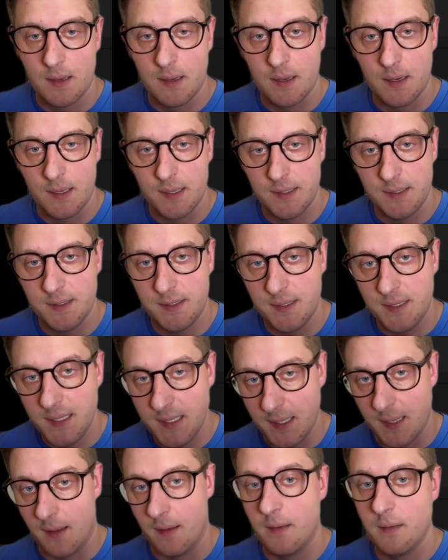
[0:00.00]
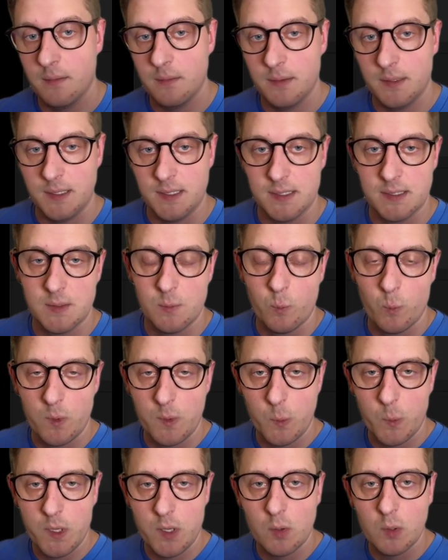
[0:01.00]
idea, is
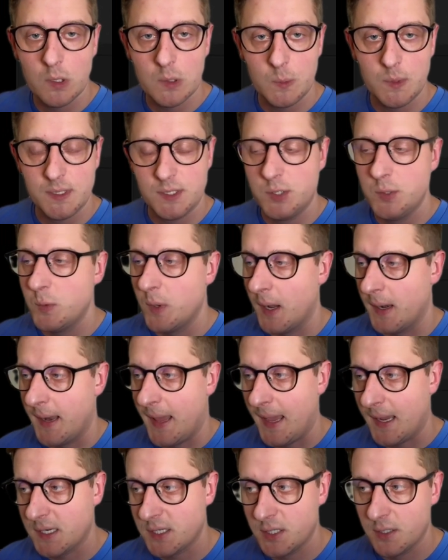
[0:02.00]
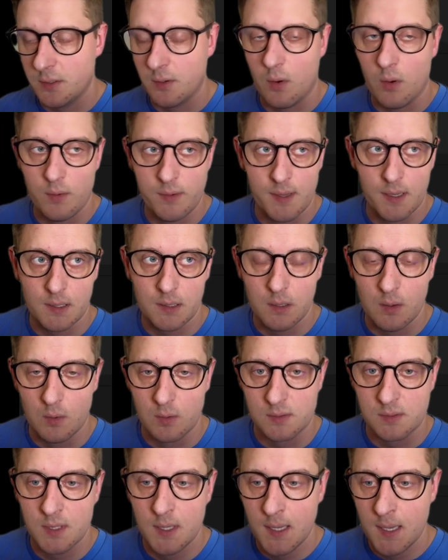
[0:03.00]
we always do an action on the
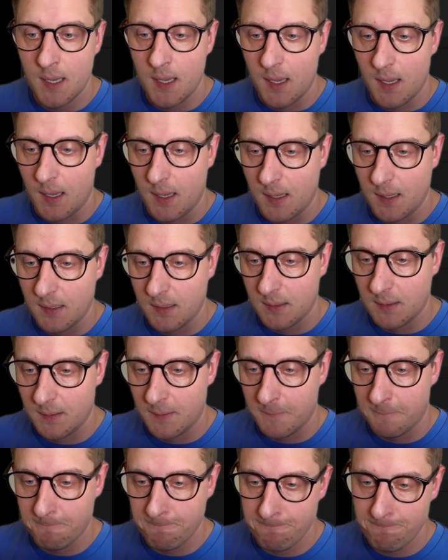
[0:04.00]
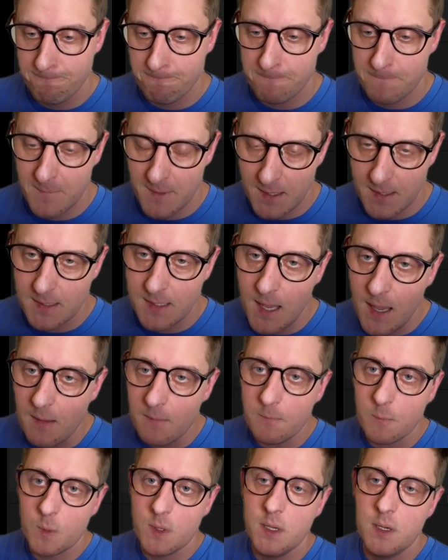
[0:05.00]
close. And
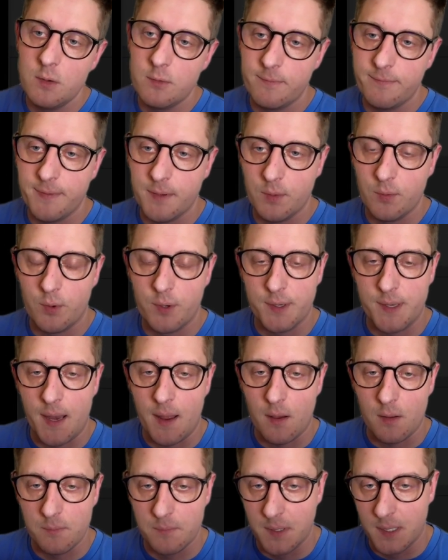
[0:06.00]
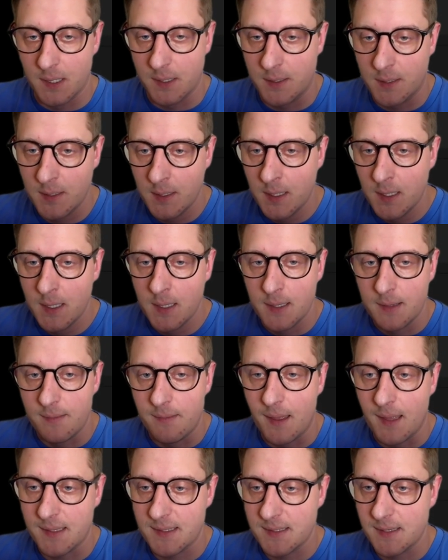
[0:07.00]
yeah, we need to figure it out, but
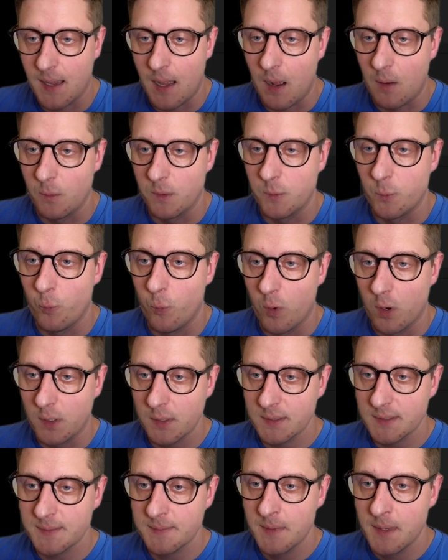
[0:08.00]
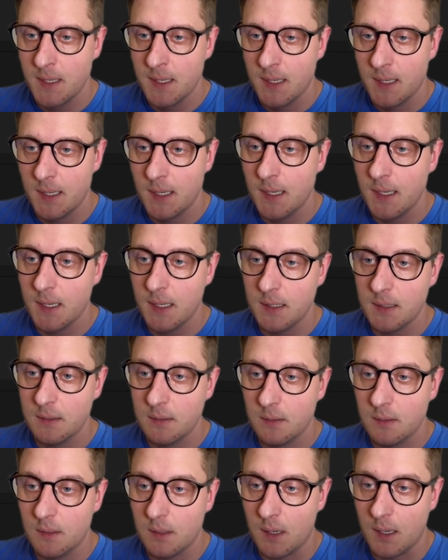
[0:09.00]
that's how it works.
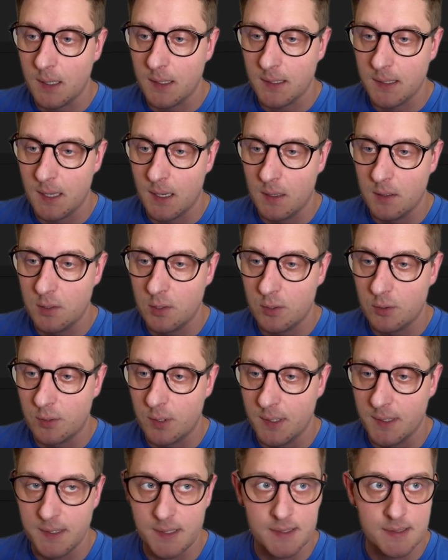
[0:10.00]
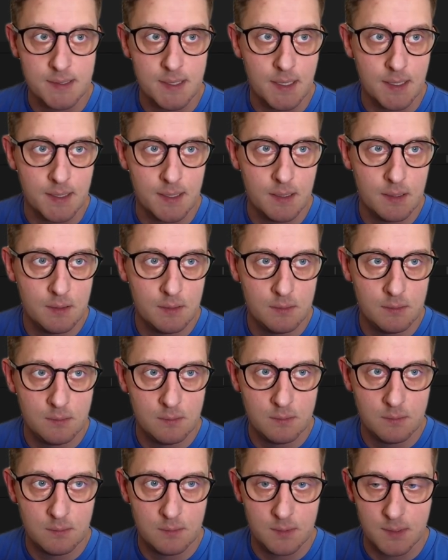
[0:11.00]
And I can run this
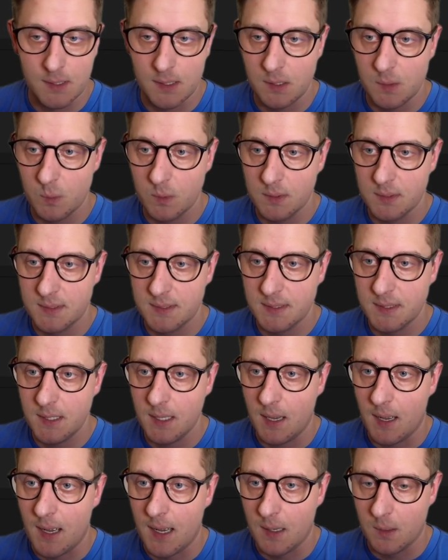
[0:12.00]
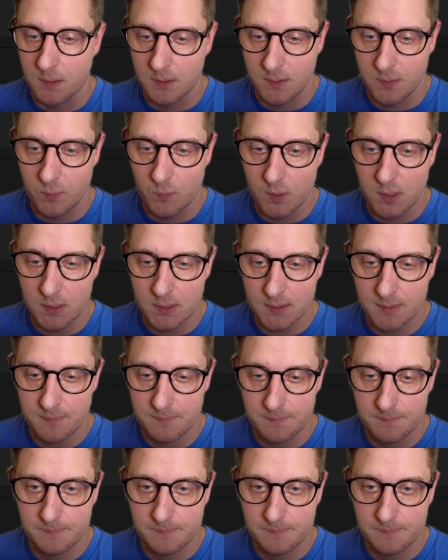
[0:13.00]
again, and we'll see how it works.